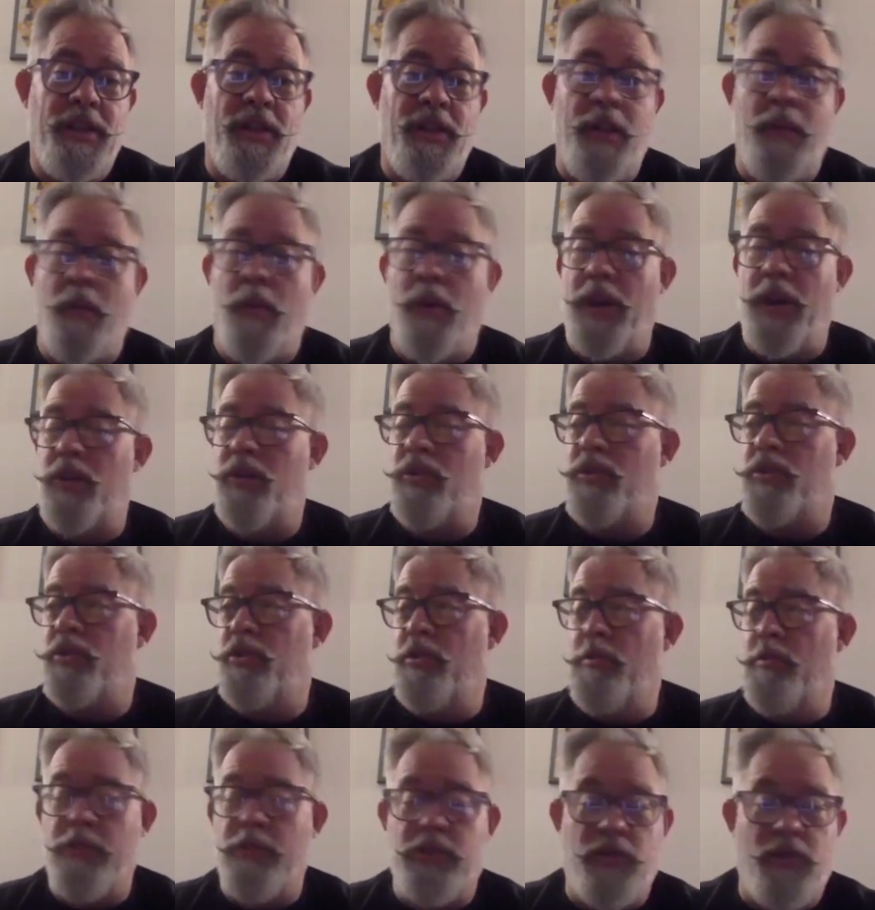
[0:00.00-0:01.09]
They want
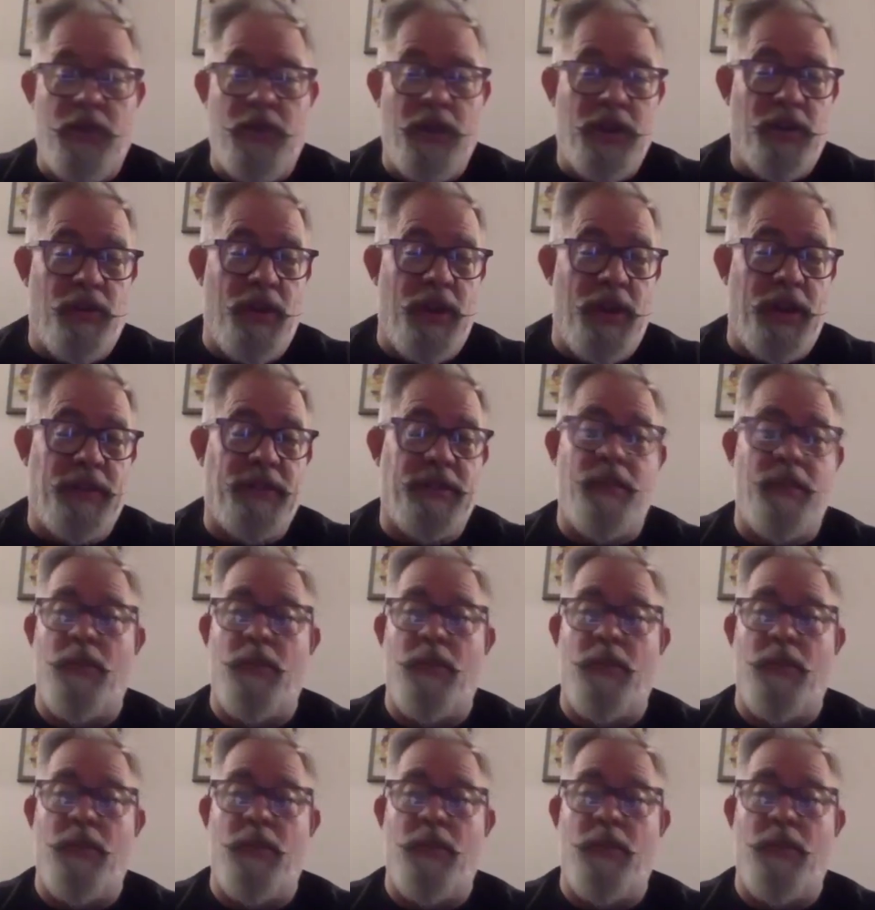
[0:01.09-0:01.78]
super strong drinks.